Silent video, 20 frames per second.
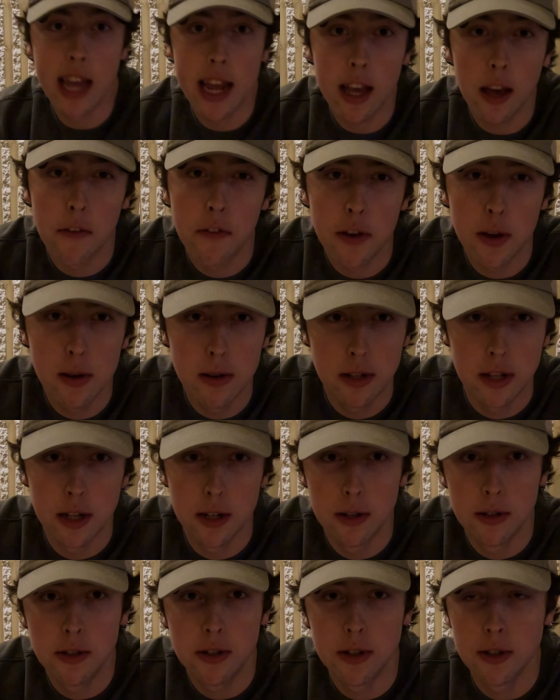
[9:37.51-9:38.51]
thank a few
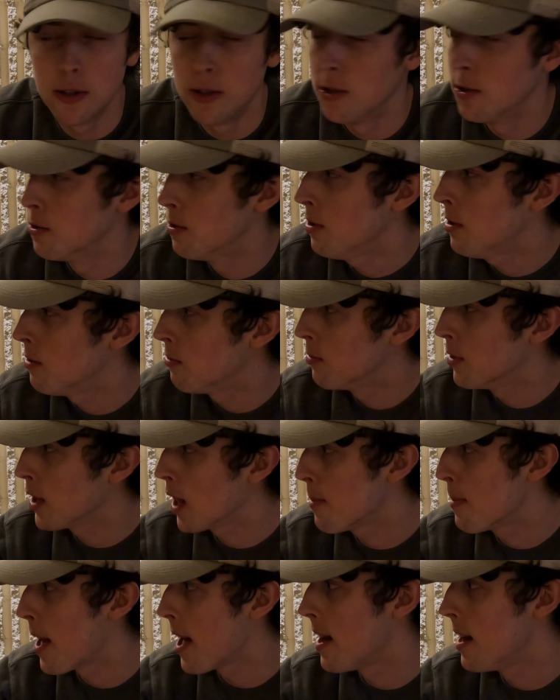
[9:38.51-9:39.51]
dudes who
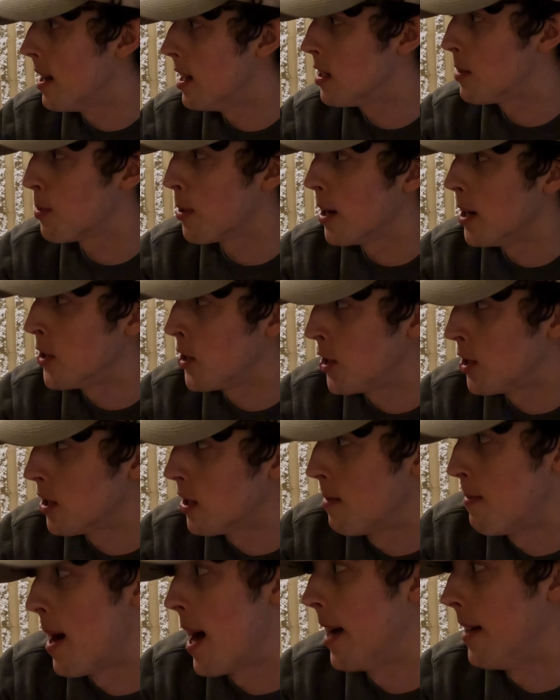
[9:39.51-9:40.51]
really been
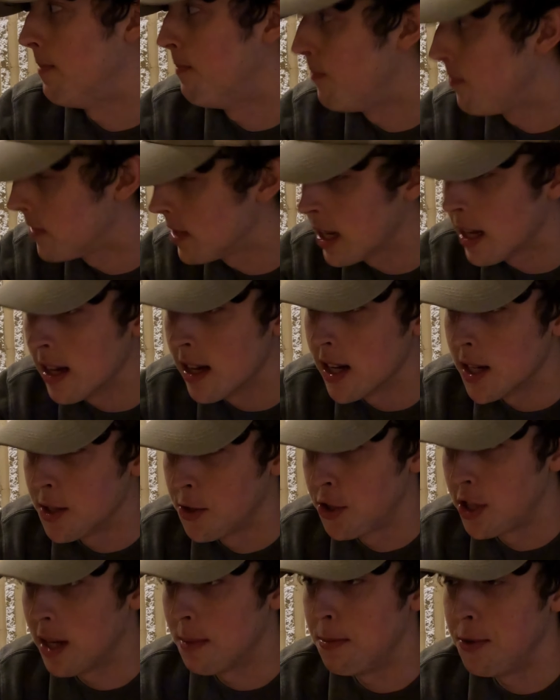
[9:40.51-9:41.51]
inspirational in my
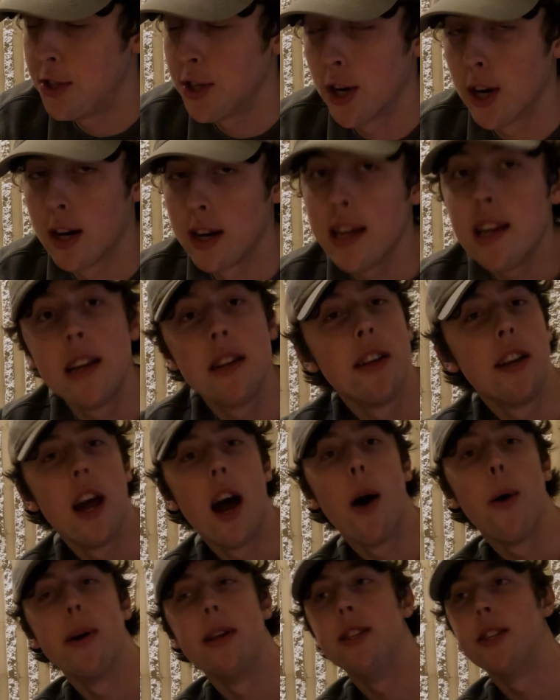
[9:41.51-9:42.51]
gym journey, you
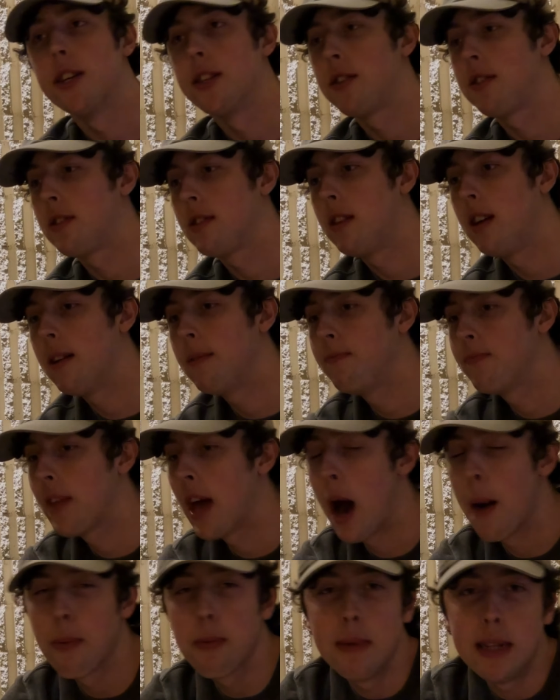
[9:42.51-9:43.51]
know, and just
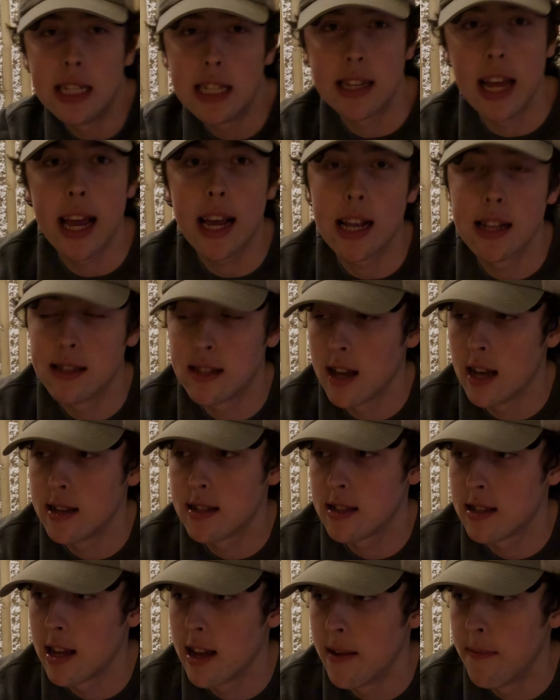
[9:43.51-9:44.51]
helping me stay
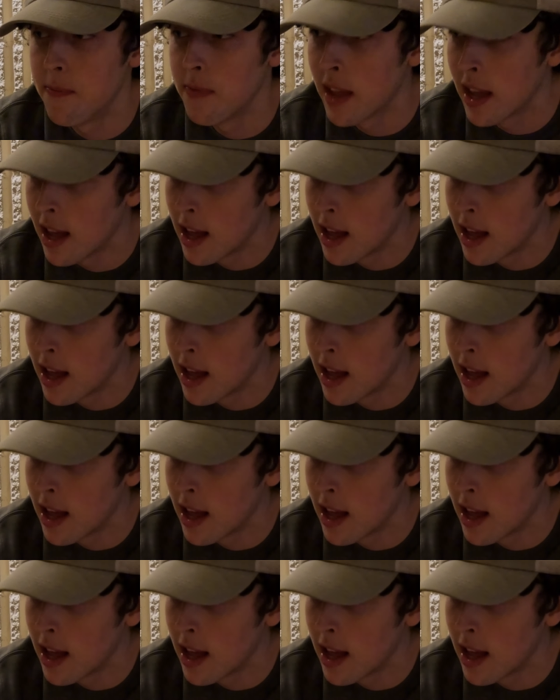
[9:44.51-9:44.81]
consistent.